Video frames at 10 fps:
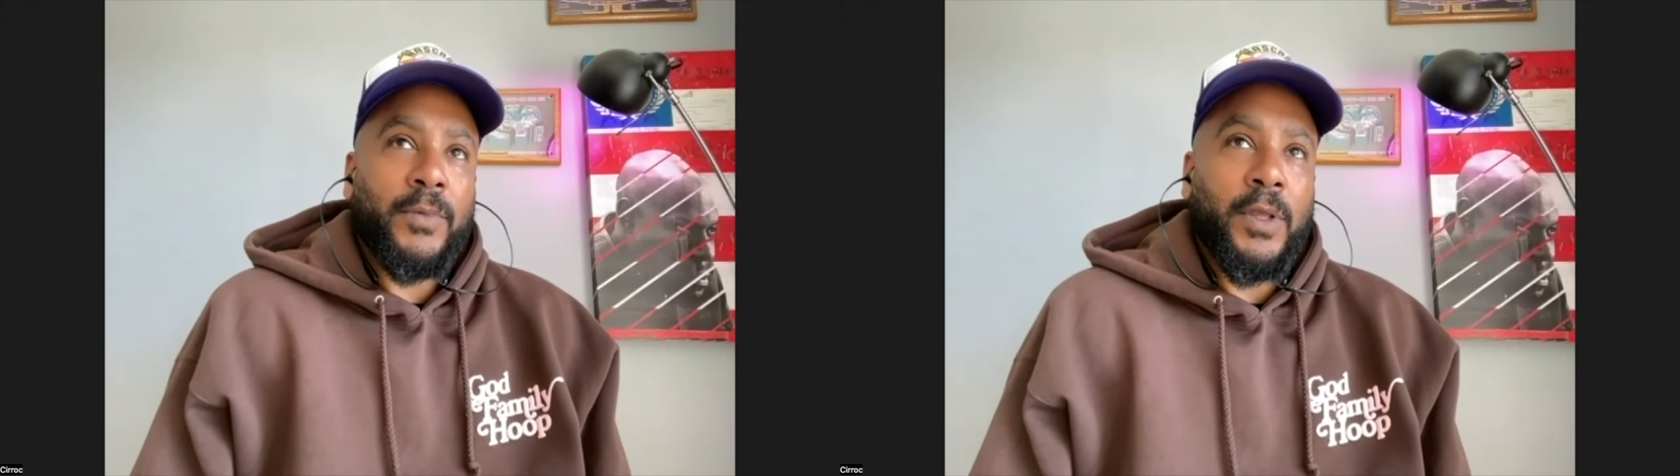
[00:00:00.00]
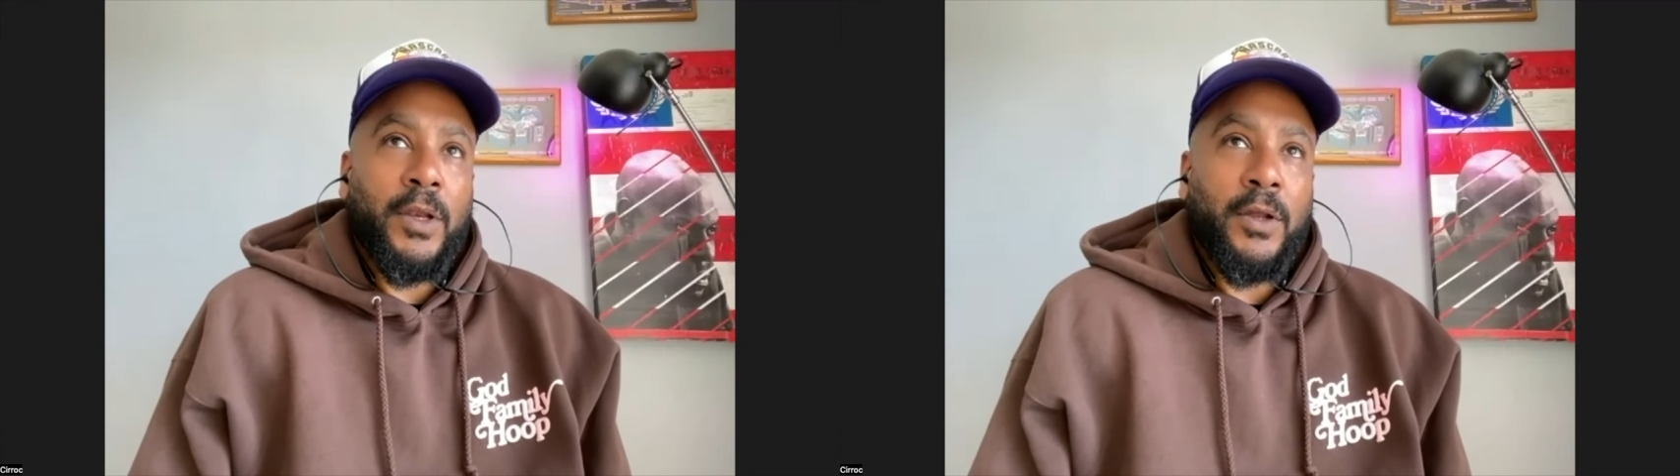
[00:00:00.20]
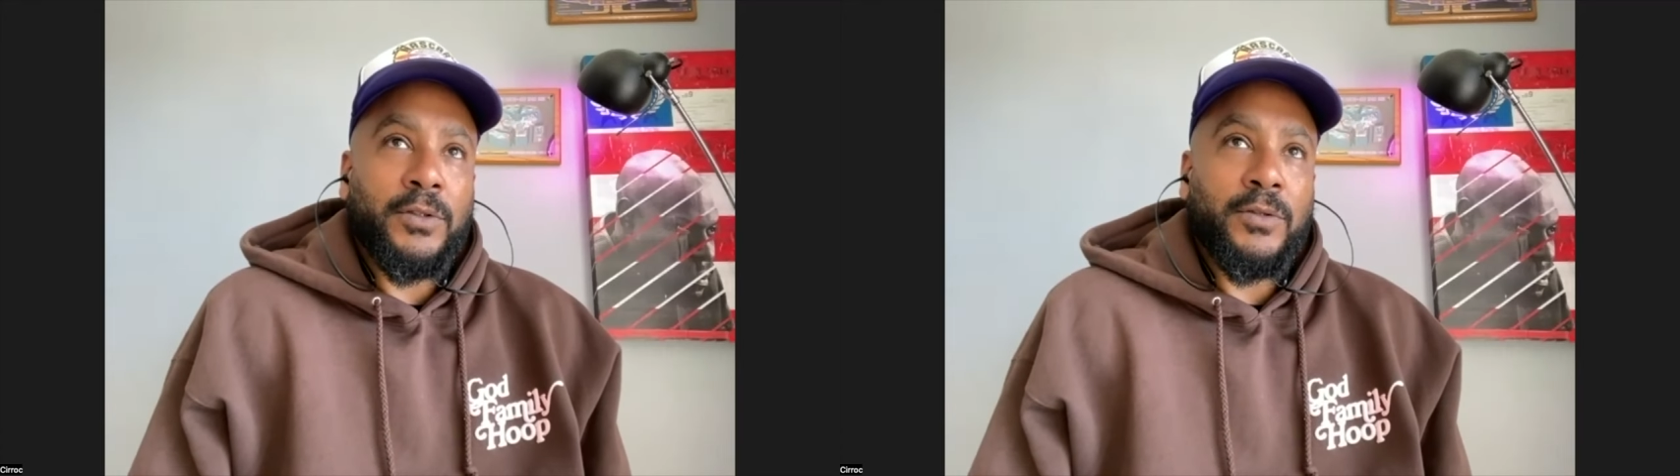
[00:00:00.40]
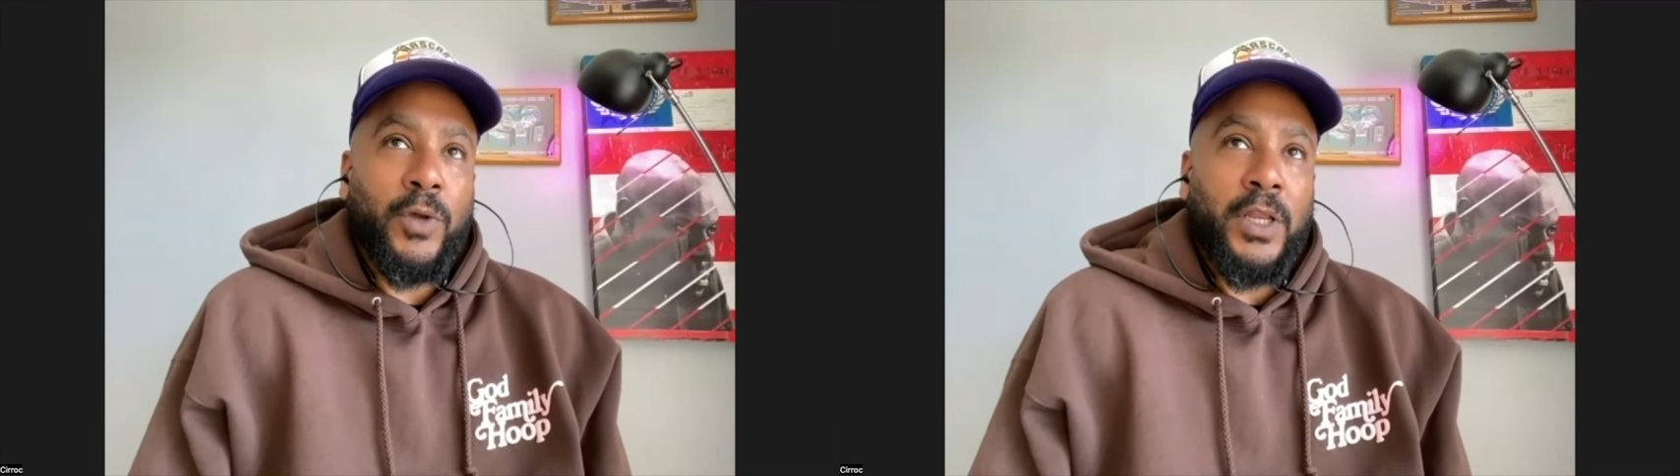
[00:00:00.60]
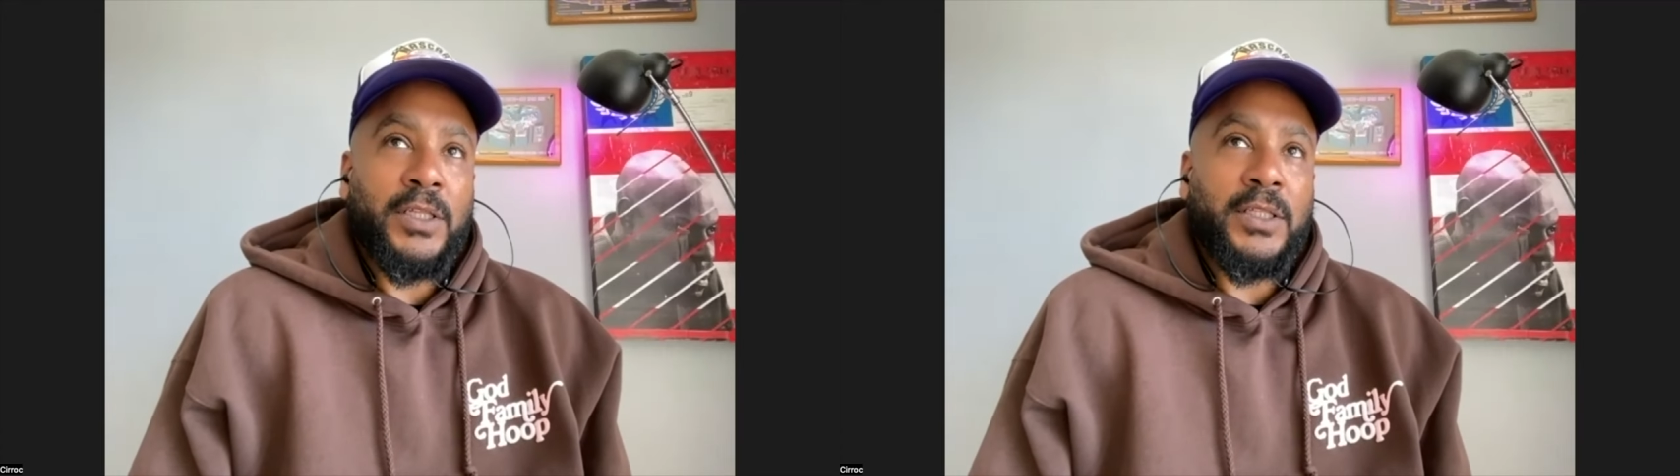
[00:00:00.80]
you know
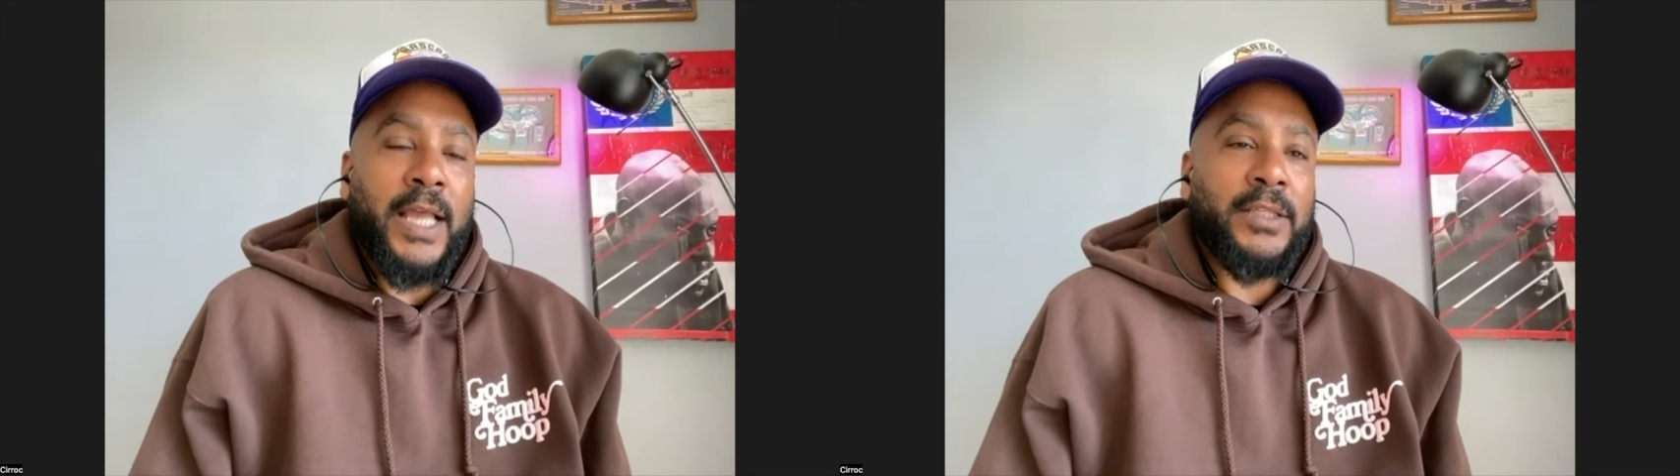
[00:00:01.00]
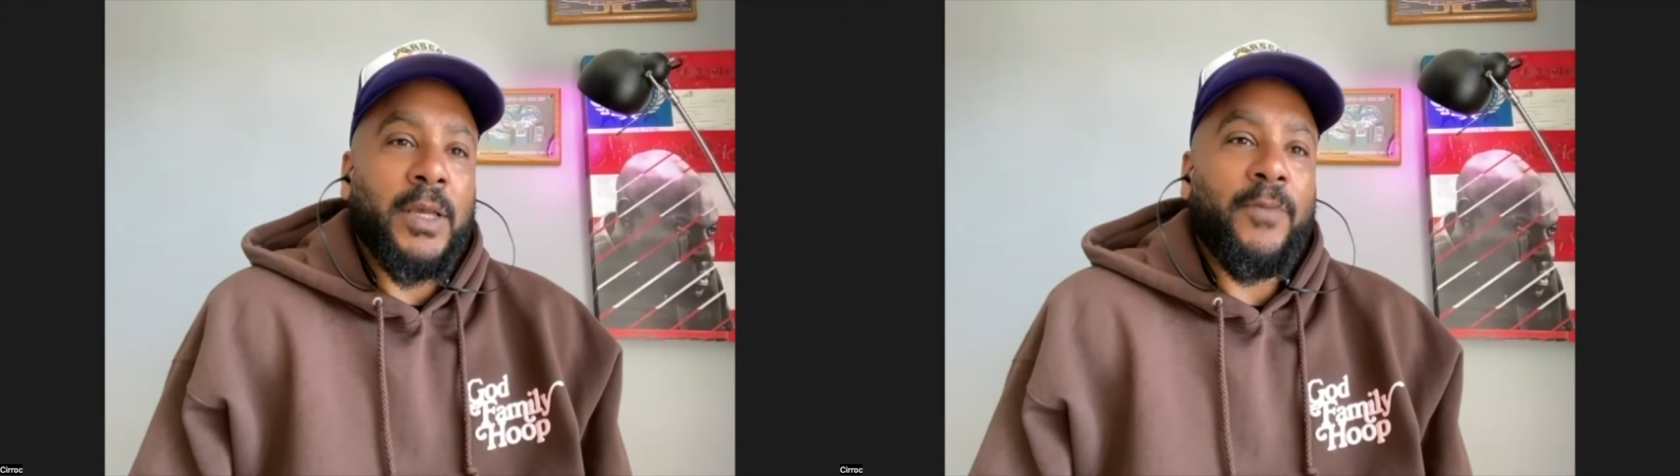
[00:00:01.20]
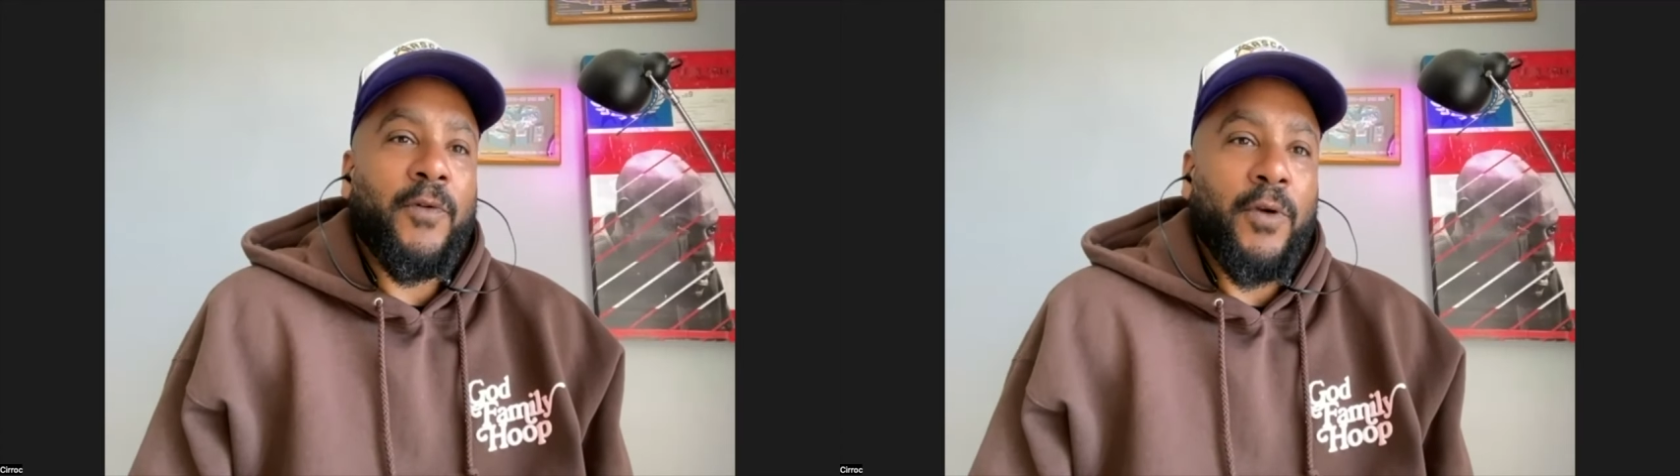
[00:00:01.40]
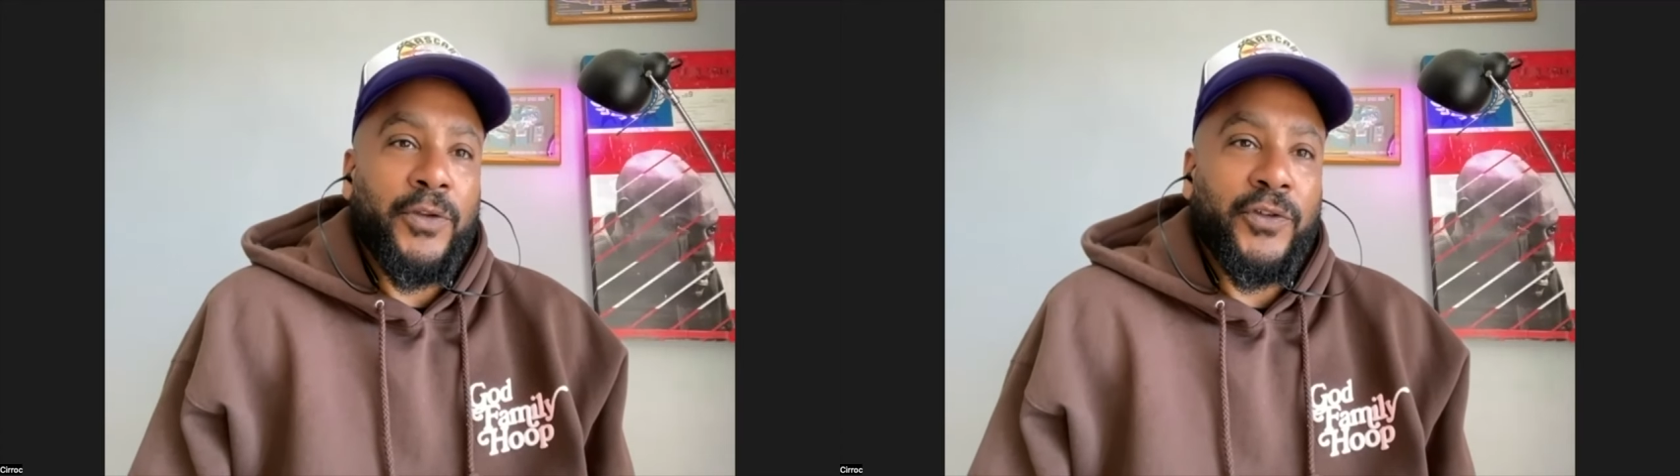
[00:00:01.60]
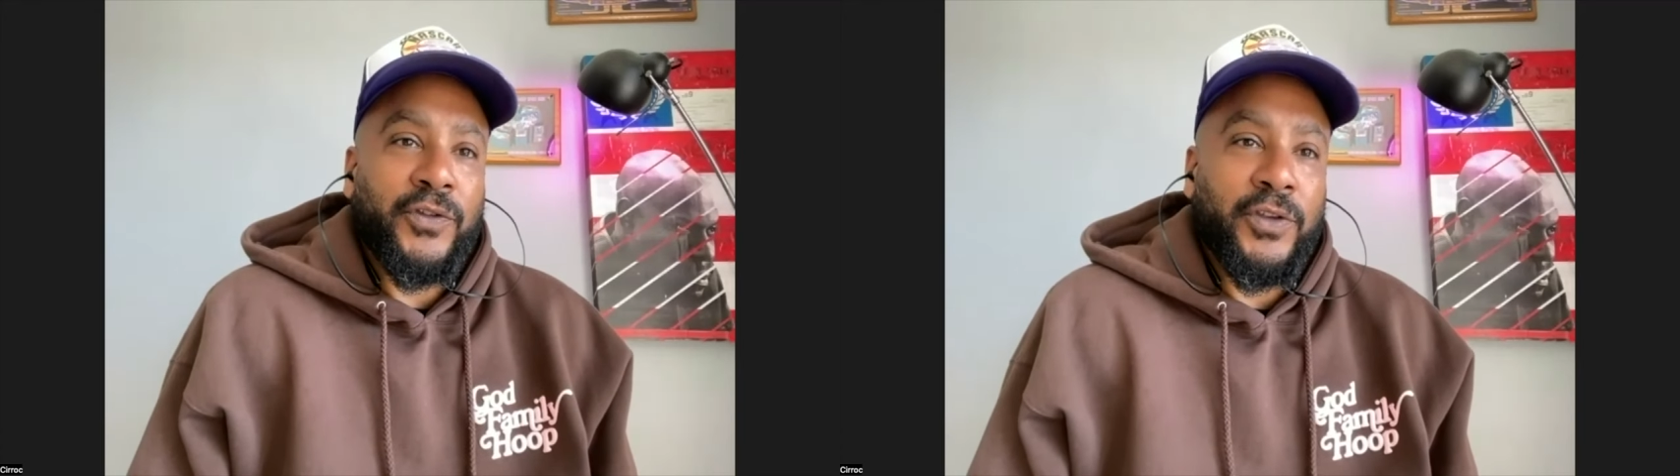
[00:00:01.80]
when he stands up for
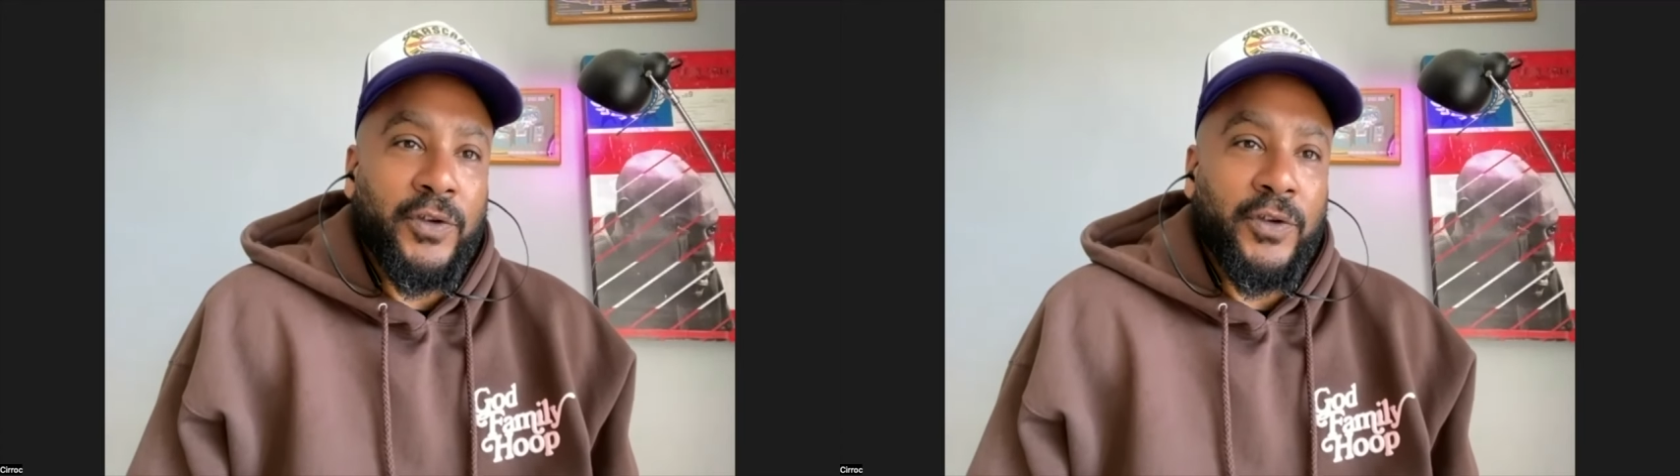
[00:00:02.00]
his